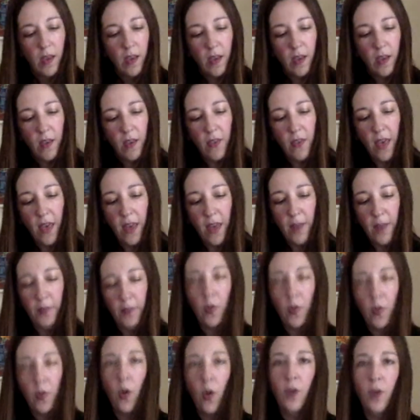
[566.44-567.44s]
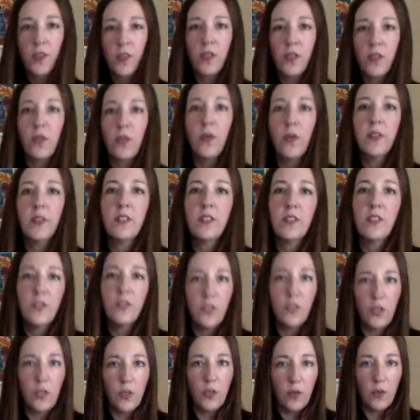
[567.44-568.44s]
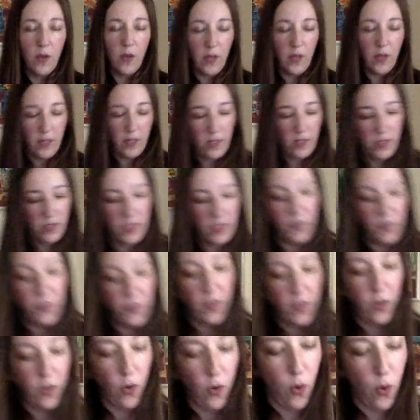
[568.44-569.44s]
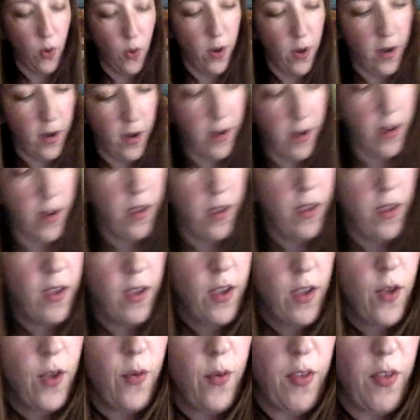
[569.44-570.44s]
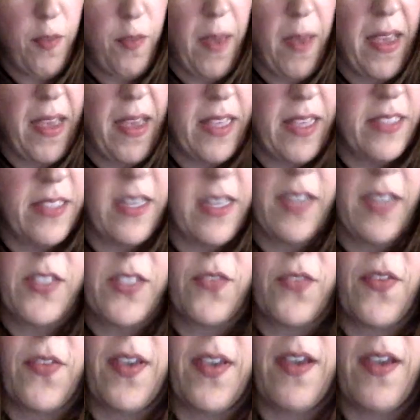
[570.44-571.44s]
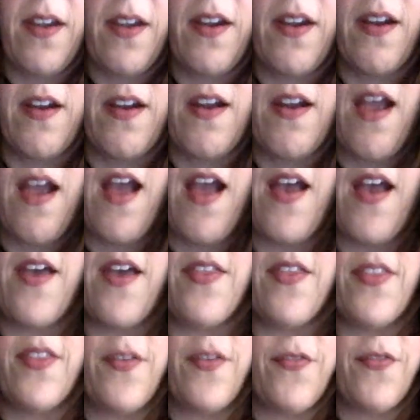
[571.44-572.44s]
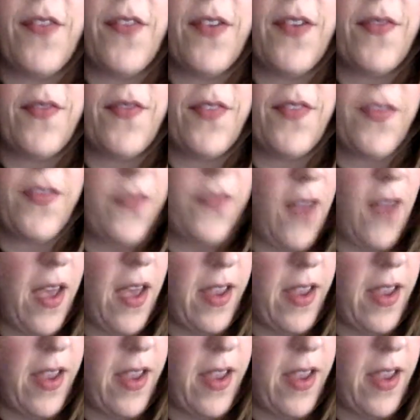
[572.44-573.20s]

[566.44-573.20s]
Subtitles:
And then I'm also going to do a different chord with my index finger on the 5th fret